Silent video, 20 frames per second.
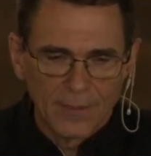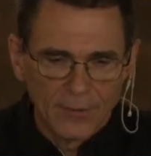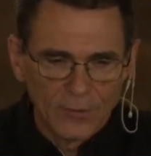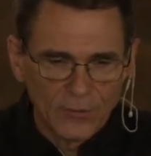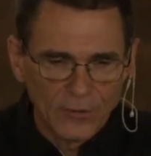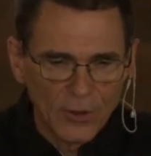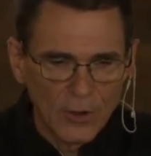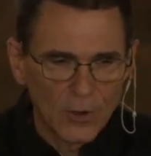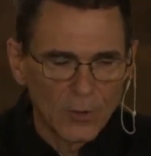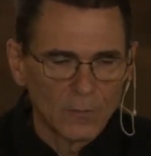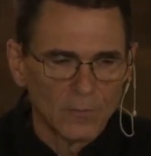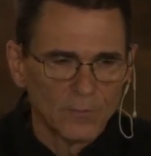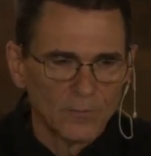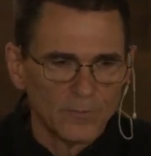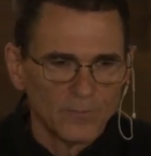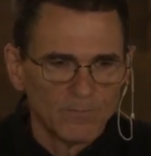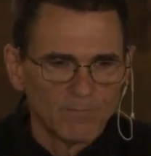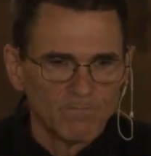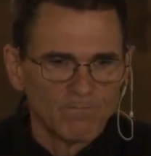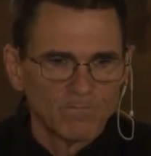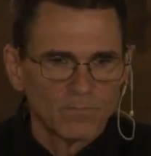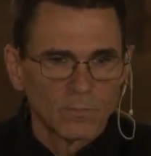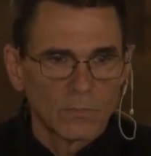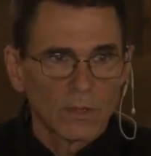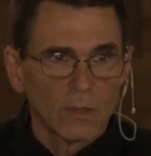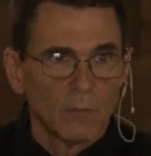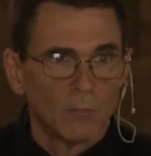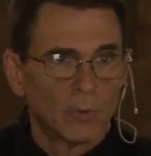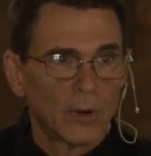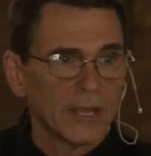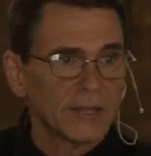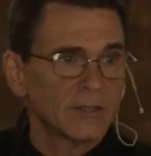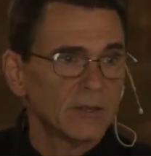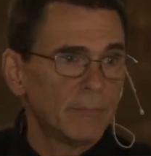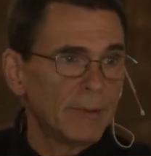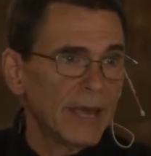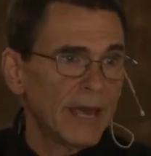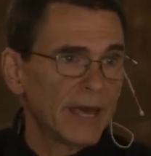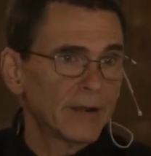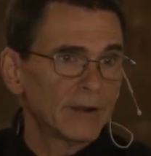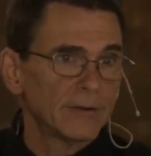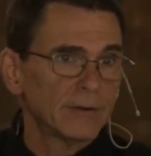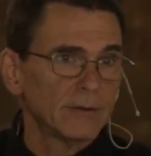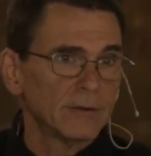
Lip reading: So, break the pattern.